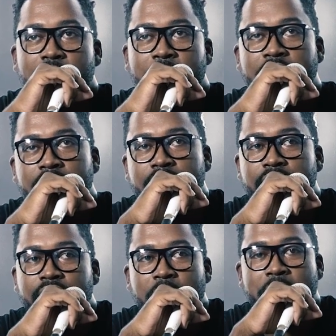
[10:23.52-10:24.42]
Man,
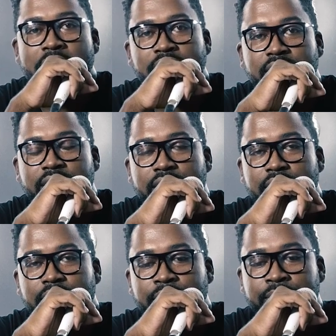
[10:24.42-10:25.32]
I'm actually
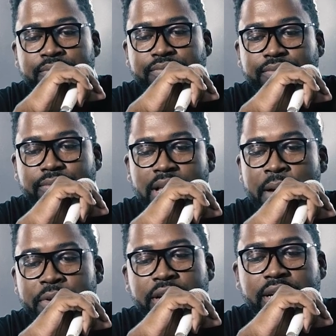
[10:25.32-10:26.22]

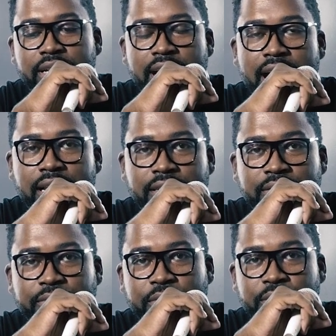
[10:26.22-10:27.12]
I'm here in
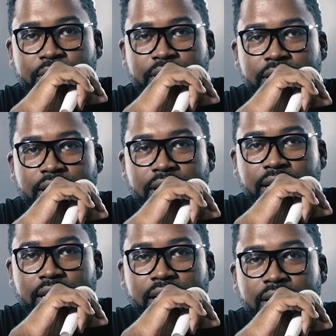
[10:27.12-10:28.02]
Dallas
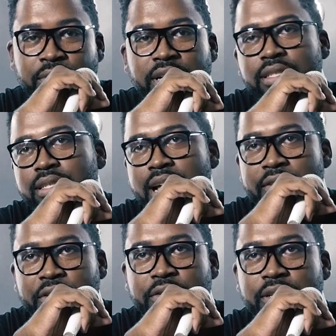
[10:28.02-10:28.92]
for until
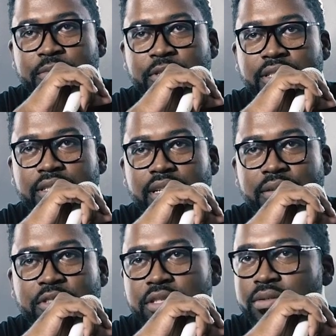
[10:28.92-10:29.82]
after Christmas.
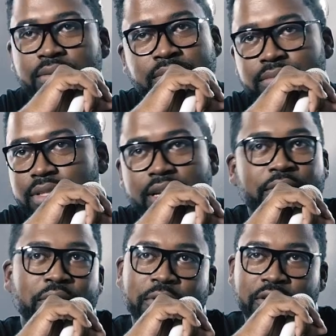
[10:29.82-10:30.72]
I'm shooting
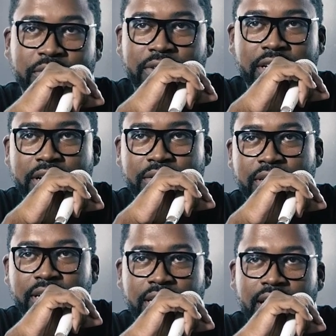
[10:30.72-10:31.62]
several music
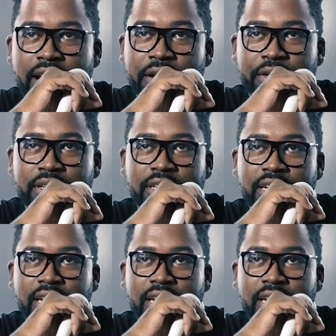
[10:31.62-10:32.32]
videos here in the area.